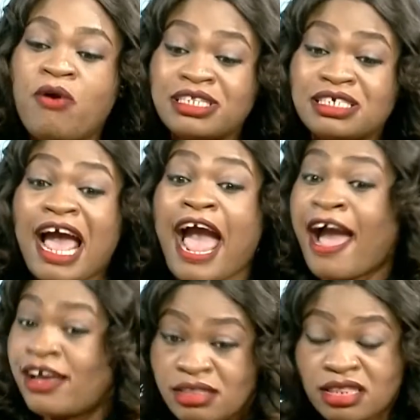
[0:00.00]
important,
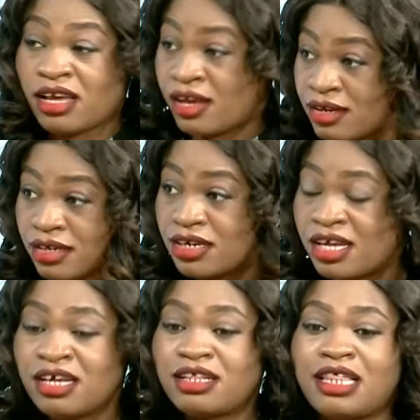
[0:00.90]
I
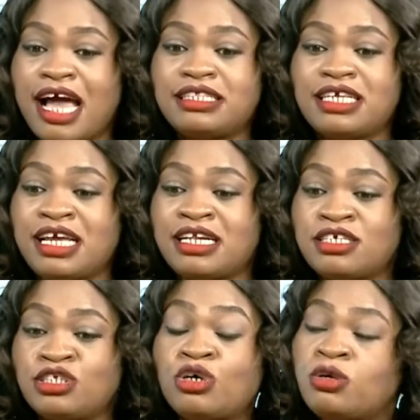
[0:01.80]
think, that
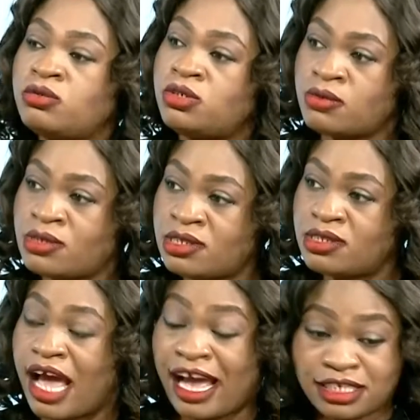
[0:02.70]
it is
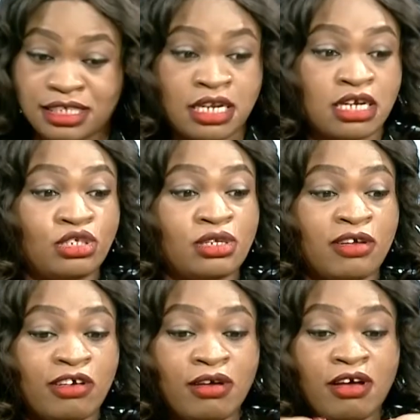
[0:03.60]
kudos actually
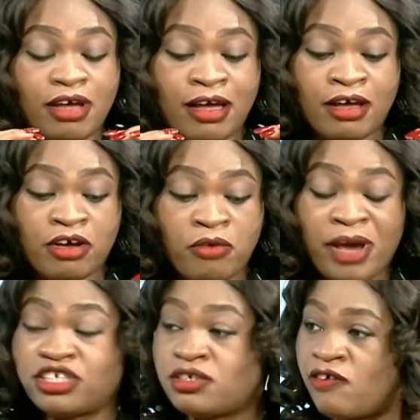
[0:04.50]
to the
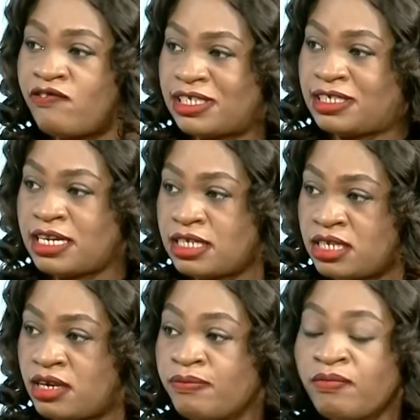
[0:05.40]
correctional
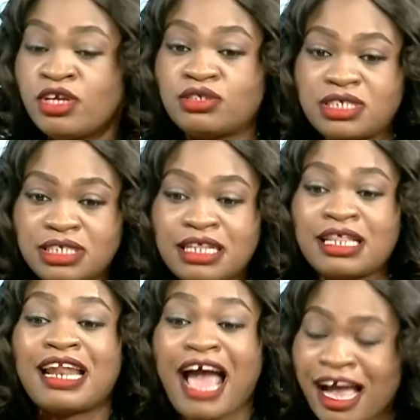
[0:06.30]
facility to
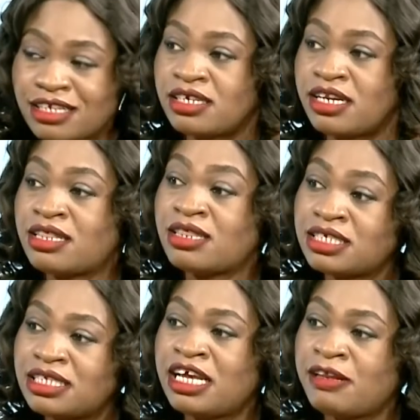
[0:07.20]
see that
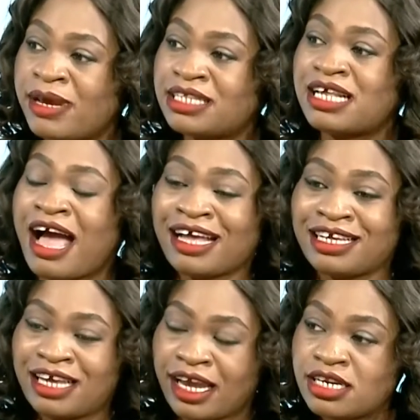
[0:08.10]
actually these inmates
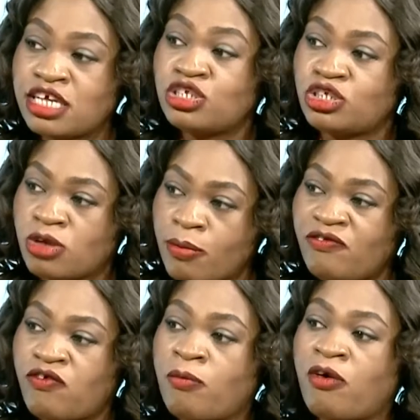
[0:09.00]
are gaining
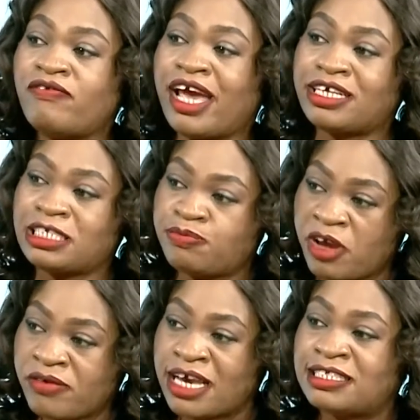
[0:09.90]
some form of
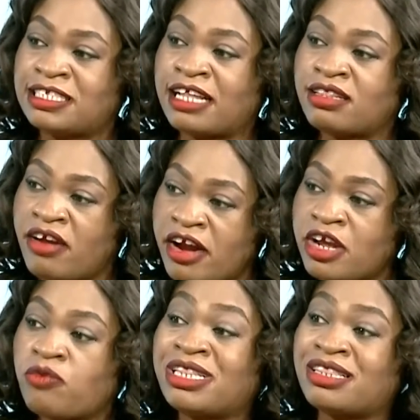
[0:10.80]
experience and
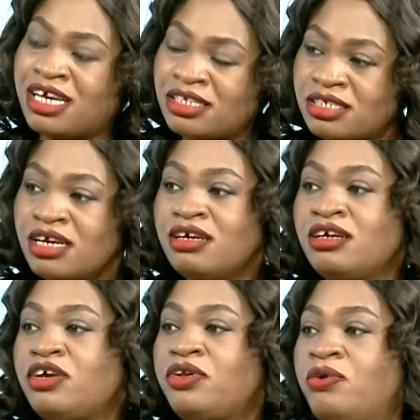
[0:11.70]
learning within
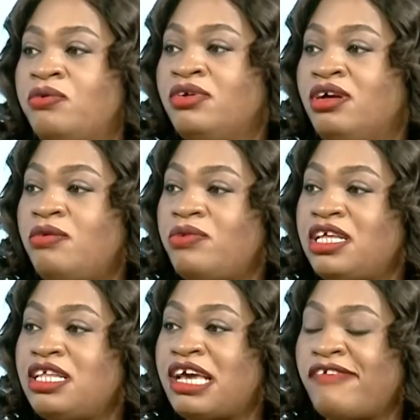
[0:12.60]

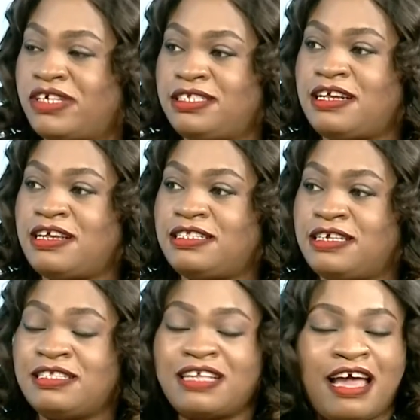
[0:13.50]
their
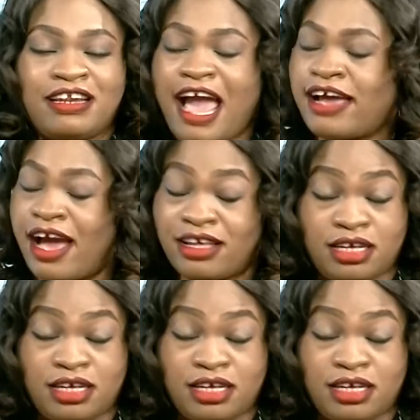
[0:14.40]
facilities, and